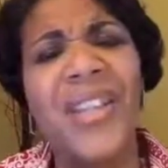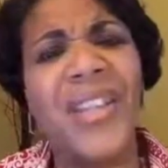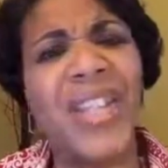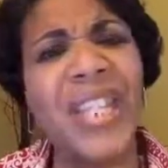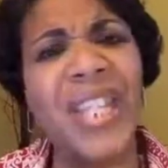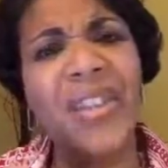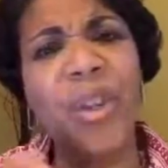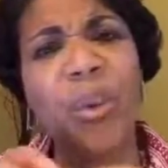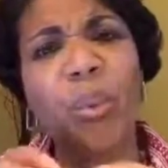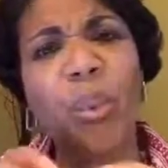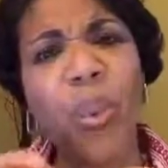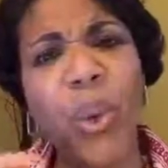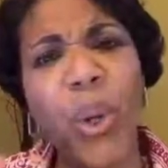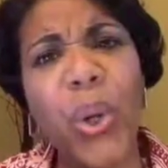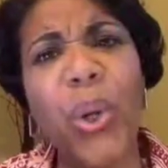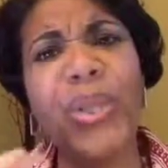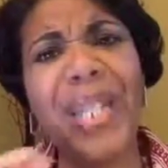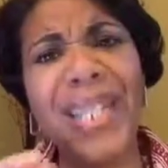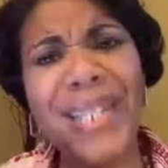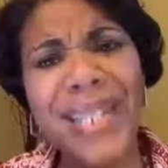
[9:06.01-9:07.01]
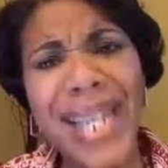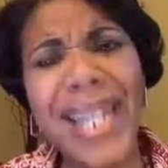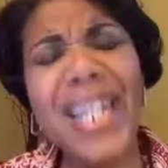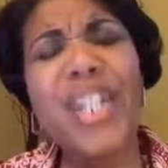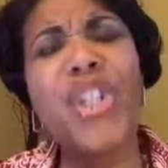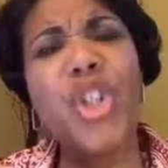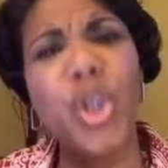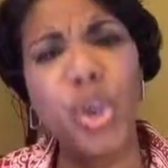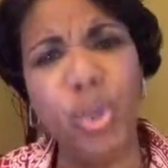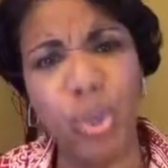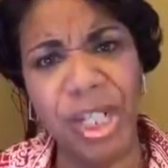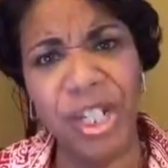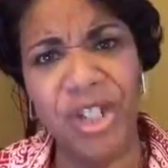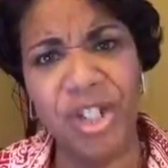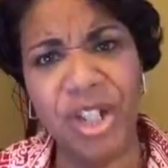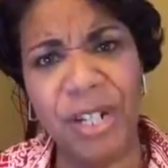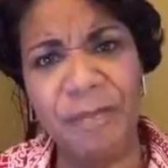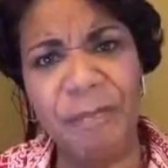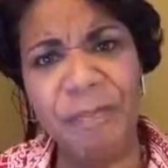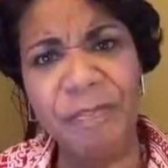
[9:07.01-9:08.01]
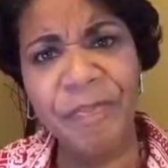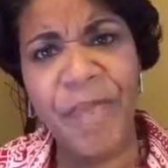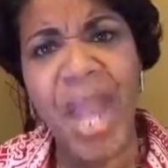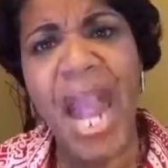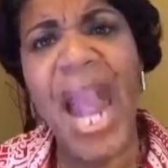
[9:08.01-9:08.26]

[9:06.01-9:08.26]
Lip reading: See, the world is in derision,